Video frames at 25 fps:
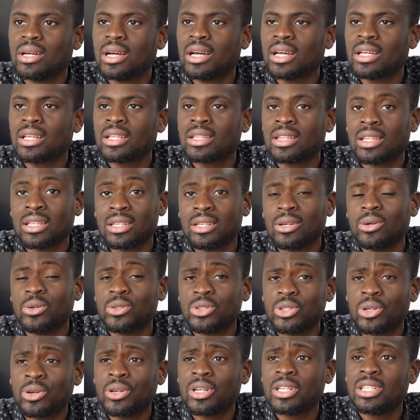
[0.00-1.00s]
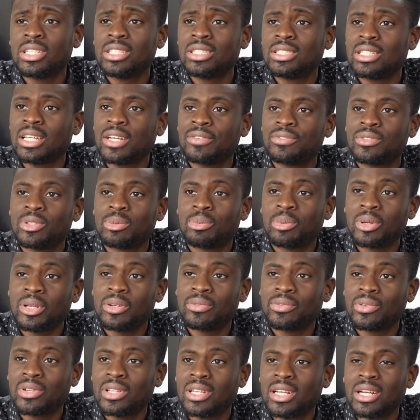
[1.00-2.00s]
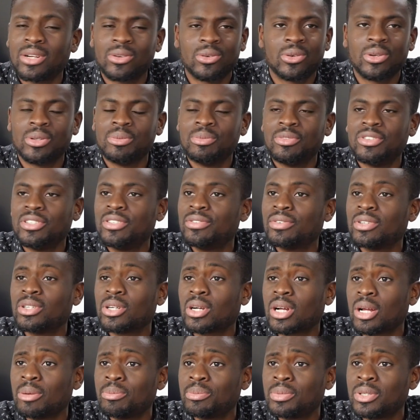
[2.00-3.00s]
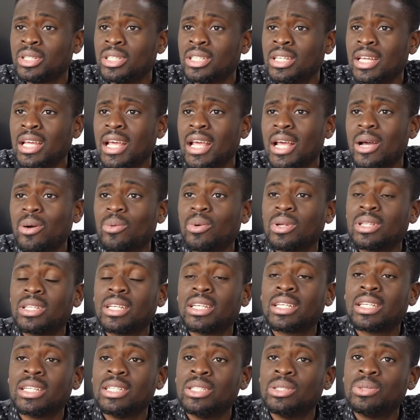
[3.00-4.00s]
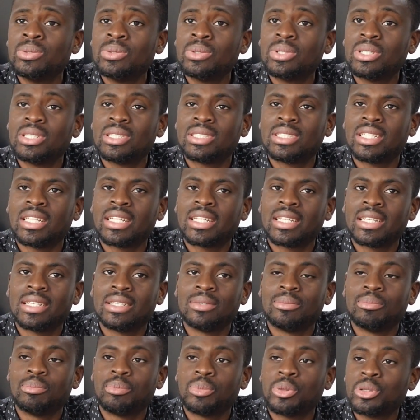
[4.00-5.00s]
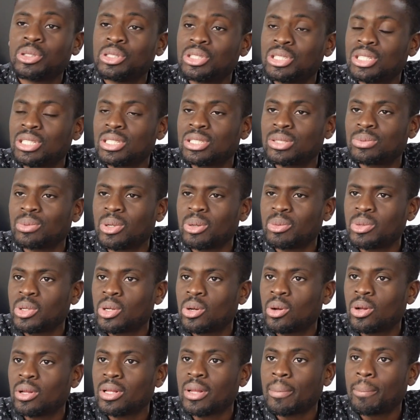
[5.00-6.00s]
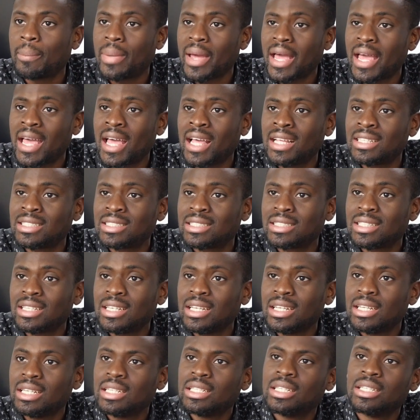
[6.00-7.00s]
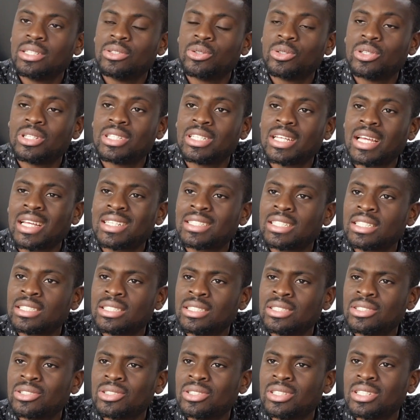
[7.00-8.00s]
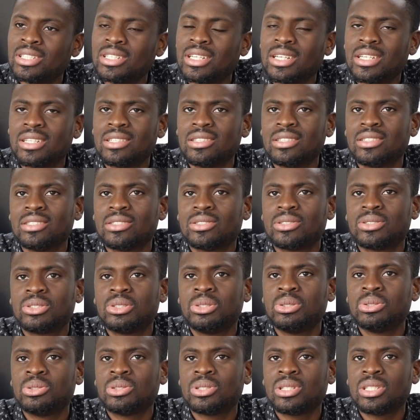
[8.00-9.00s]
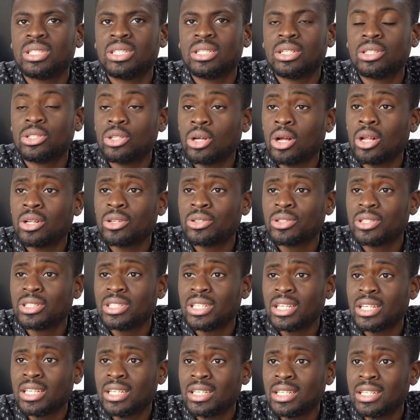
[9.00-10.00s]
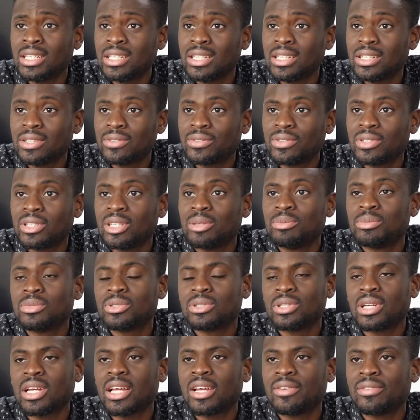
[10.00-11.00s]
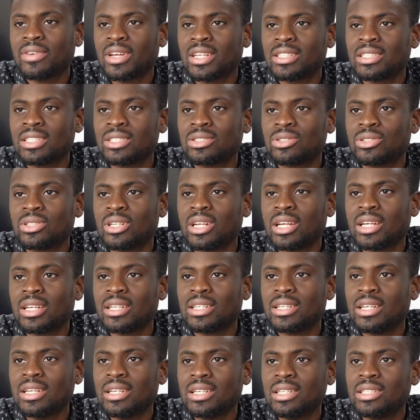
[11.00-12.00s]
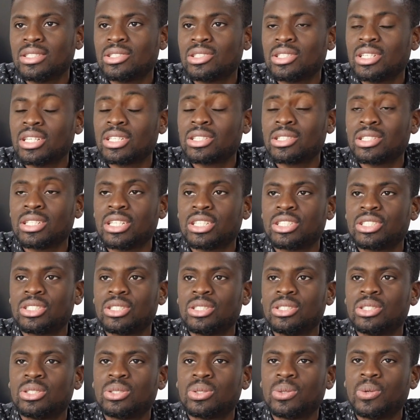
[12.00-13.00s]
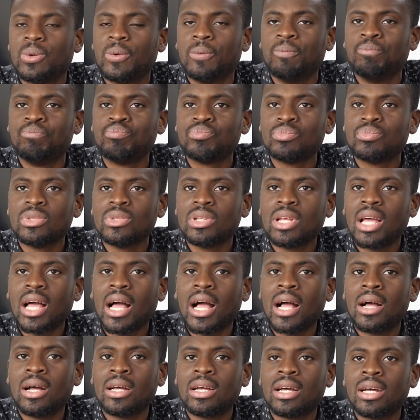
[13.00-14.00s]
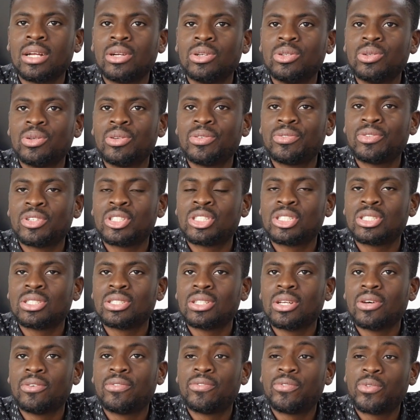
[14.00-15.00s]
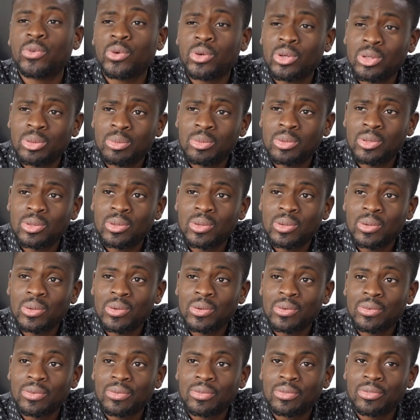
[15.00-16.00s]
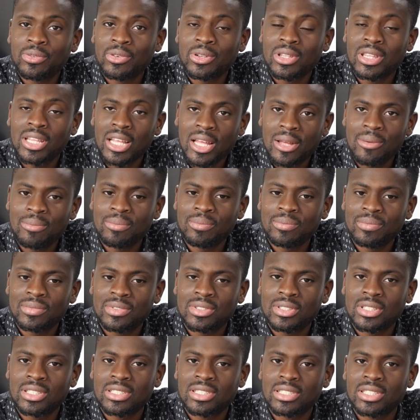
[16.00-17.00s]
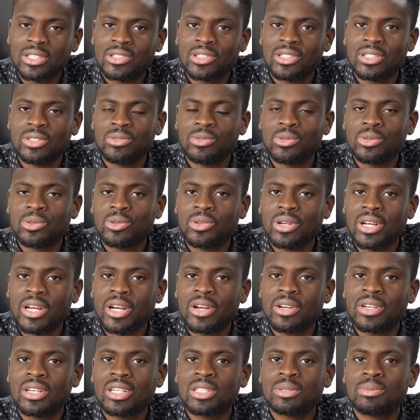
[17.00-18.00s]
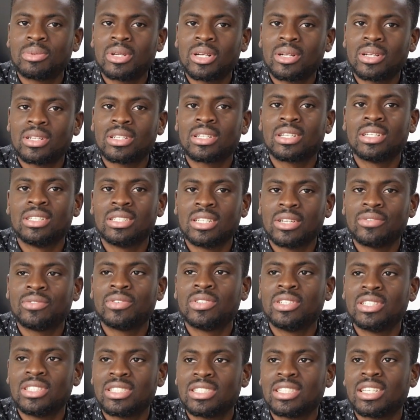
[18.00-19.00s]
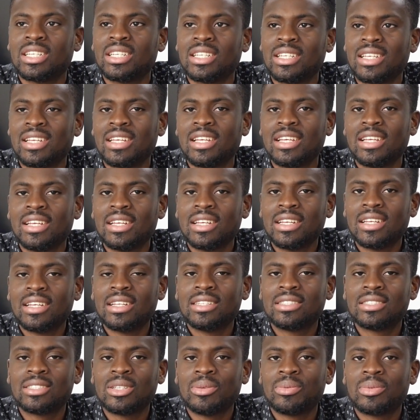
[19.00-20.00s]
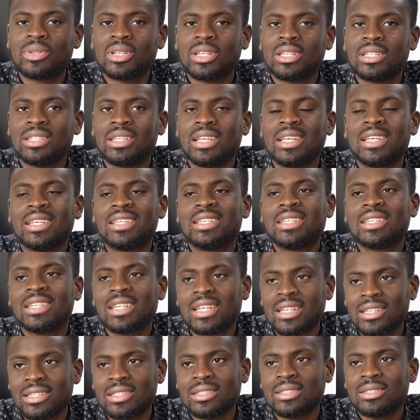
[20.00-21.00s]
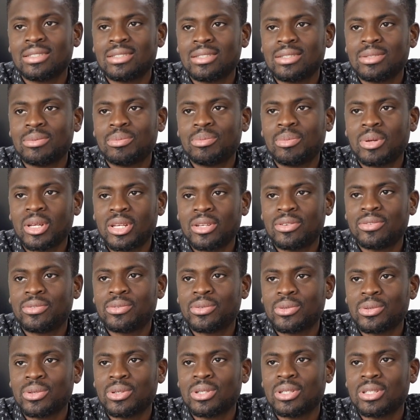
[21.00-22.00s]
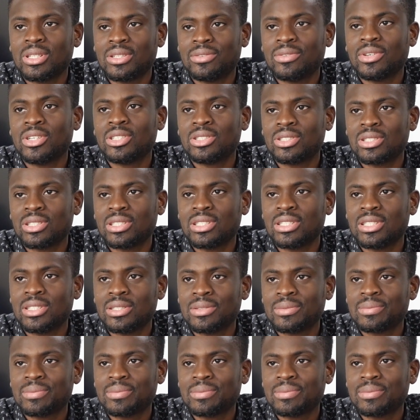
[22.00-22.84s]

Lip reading: I think authorities have to pay for that, or even a company. What they can do is they can purchase what we call a pass in order to access internet, and it's usually $1 a day for them to have access to that internet connection. So I don't know if it's affordable for them since they're in rural areas, but I can definitely say it's something they can pay for eventually.